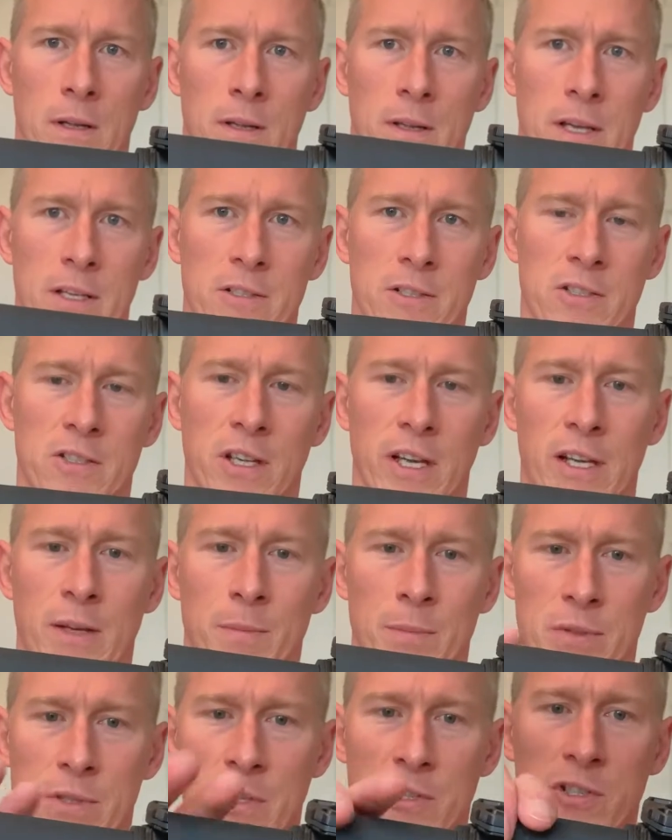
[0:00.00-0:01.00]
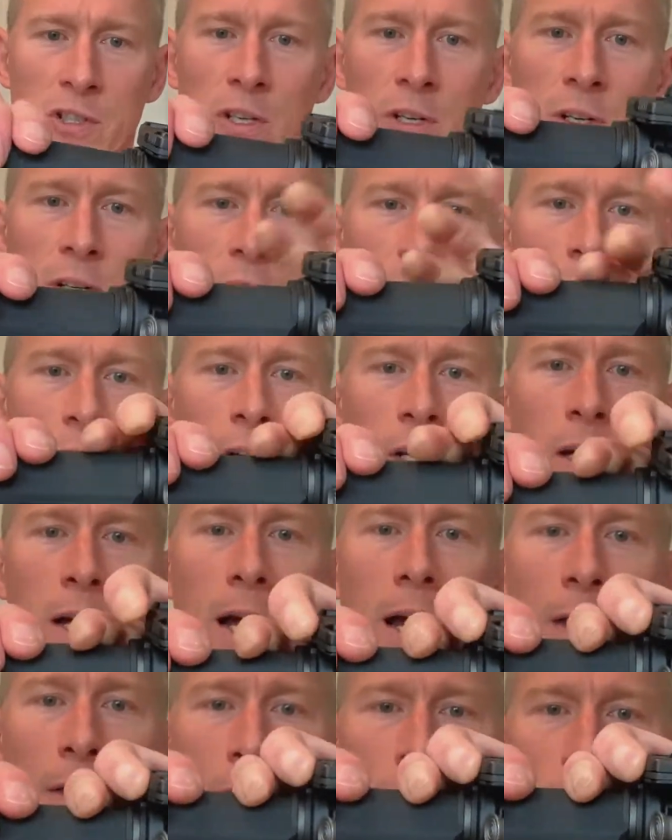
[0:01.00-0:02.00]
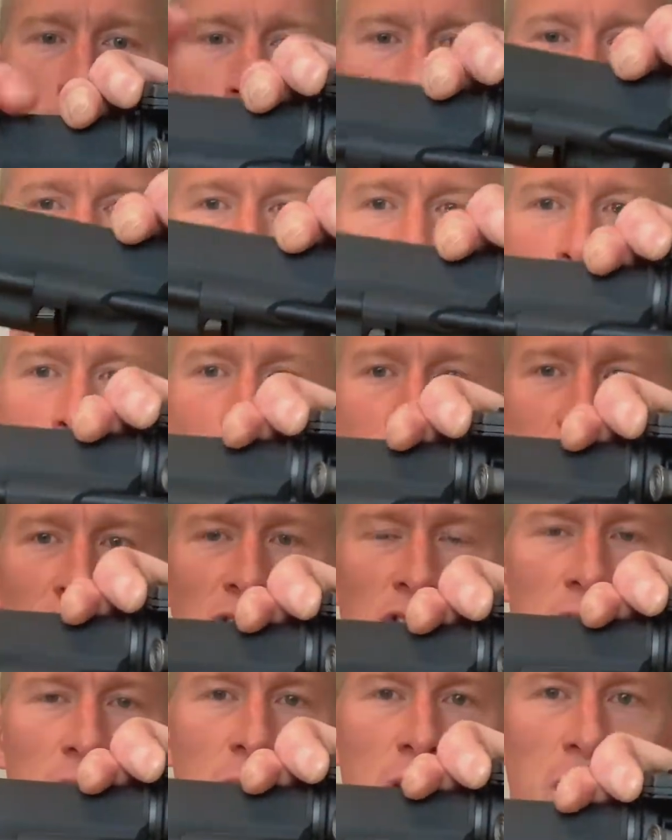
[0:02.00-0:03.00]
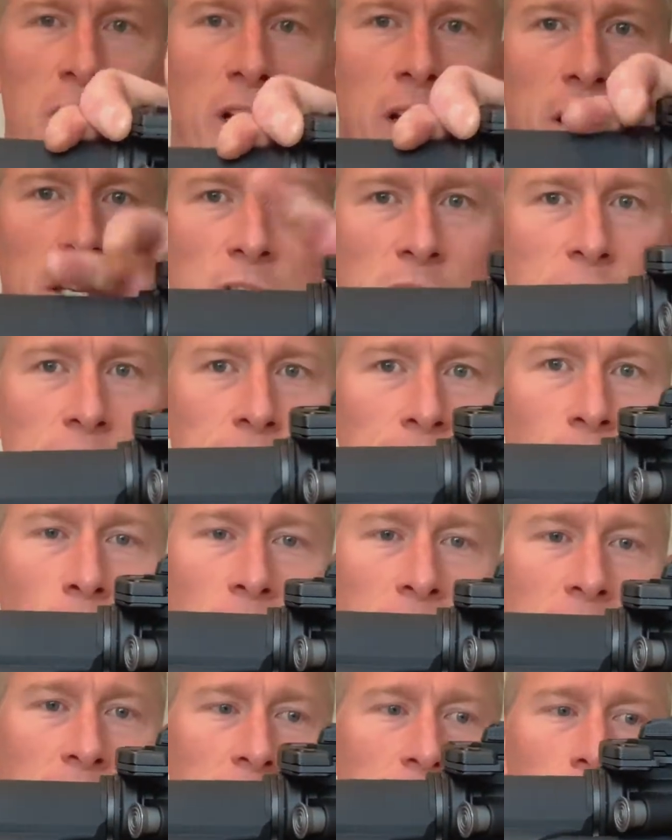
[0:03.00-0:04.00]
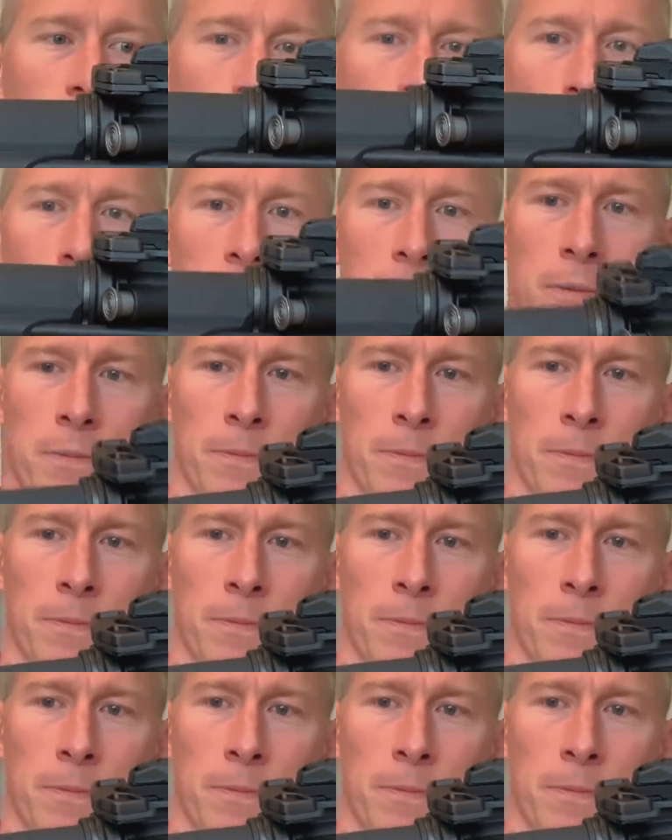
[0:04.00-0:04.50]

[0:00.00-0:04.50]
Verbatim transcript: that's the second position. And then the third position is fully stowed.